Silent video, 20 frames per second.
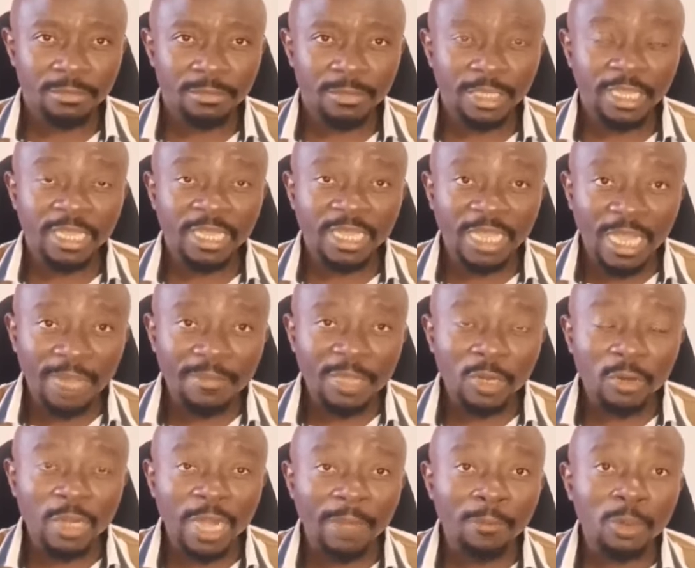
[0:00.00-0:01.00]
in
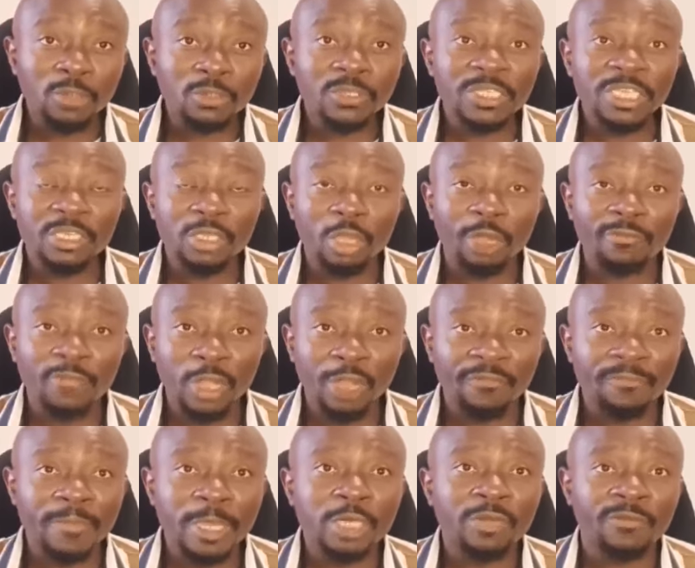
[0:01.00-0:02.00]
Cameroon amongst the top
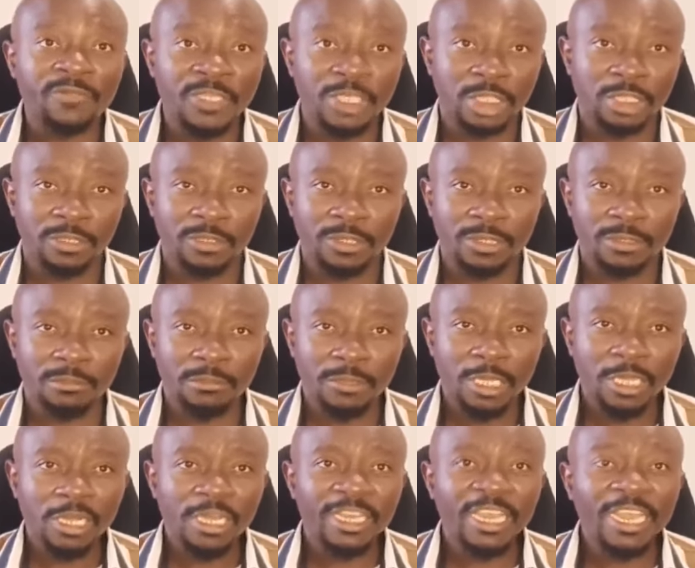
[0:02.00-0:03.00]
government officials,
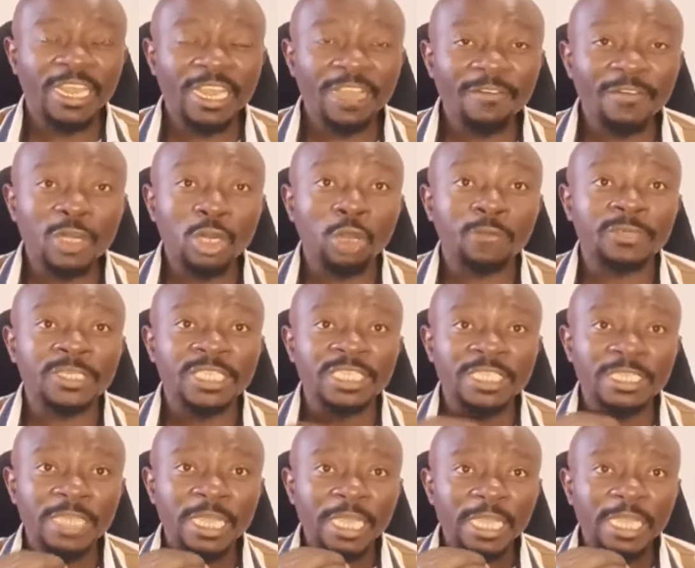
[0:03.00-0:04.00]
the level of
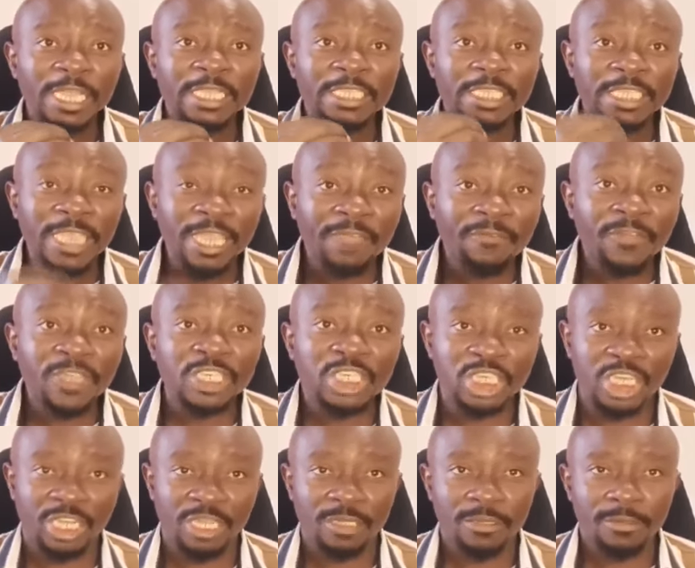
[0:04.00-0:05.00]

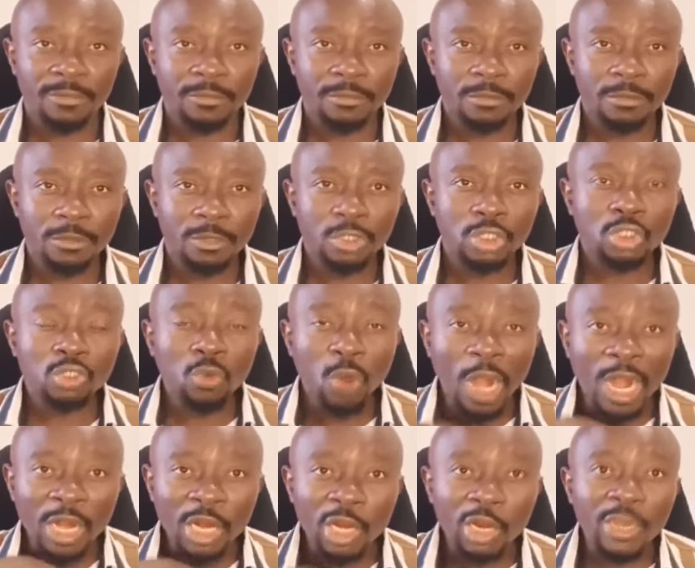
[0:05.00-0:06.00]
selfishness, you
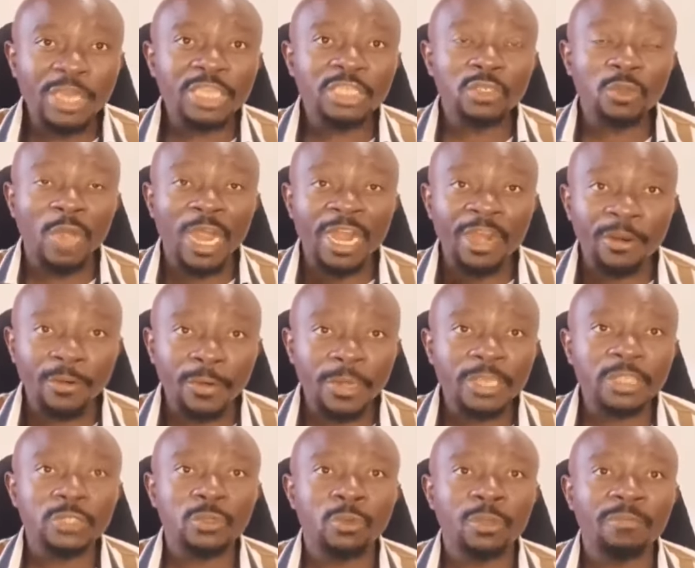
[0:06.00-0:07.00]
are going to agree
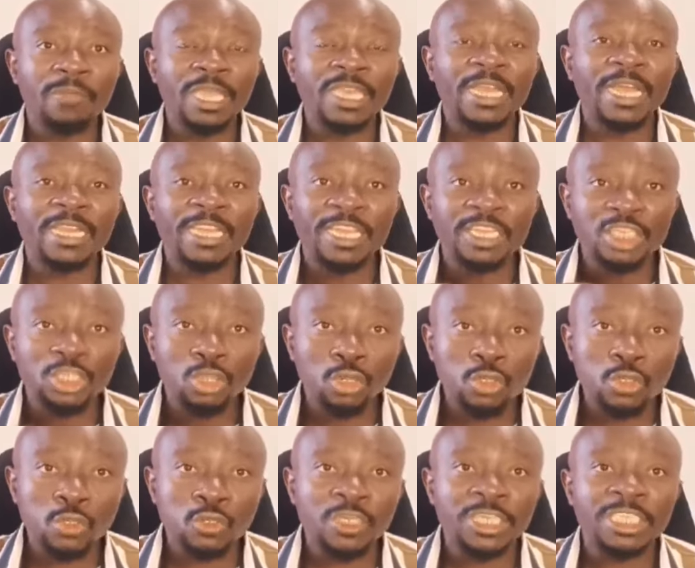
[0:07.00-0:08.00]
with me that there is no
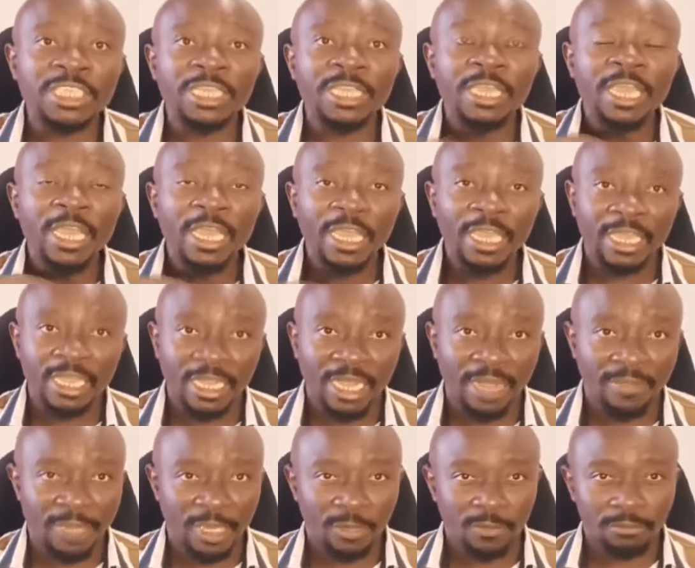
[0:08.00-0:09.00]
unity in
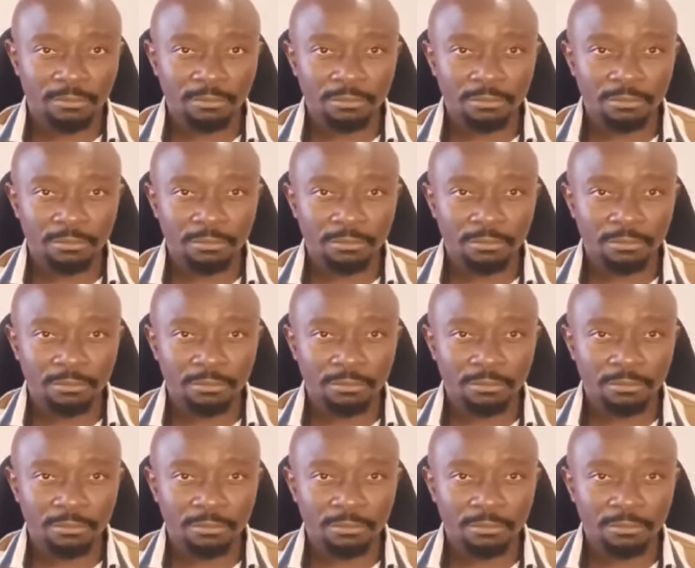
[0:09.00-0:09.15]
Cameroon.